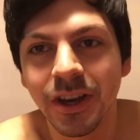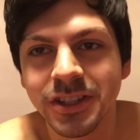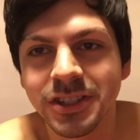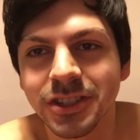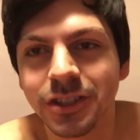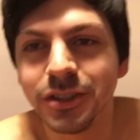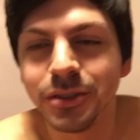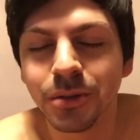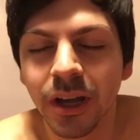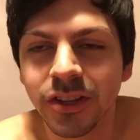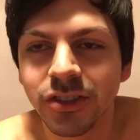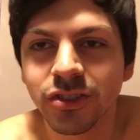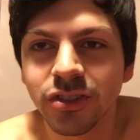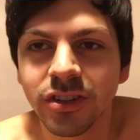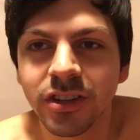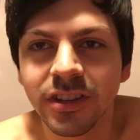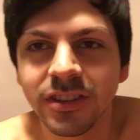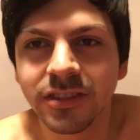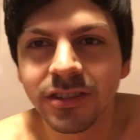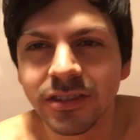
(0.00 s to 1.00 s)

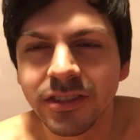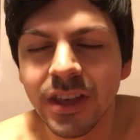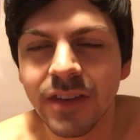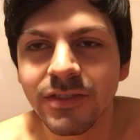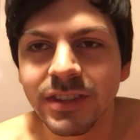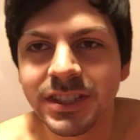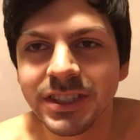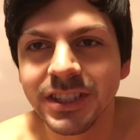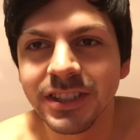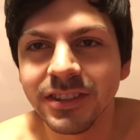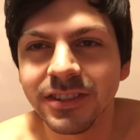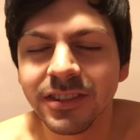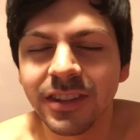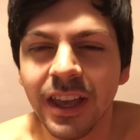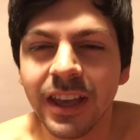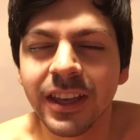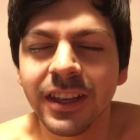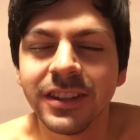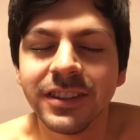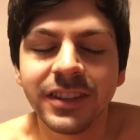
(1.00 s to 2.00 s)

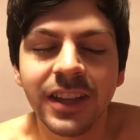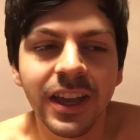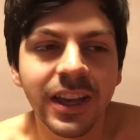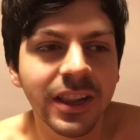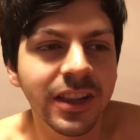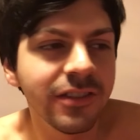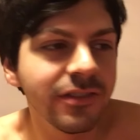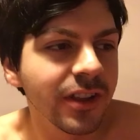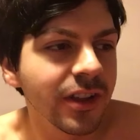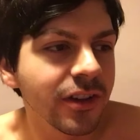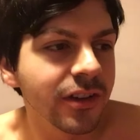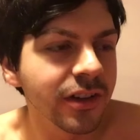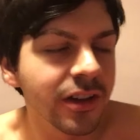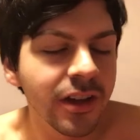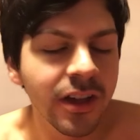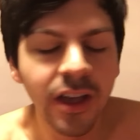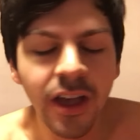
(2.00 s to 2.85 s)
272nd daily vlog.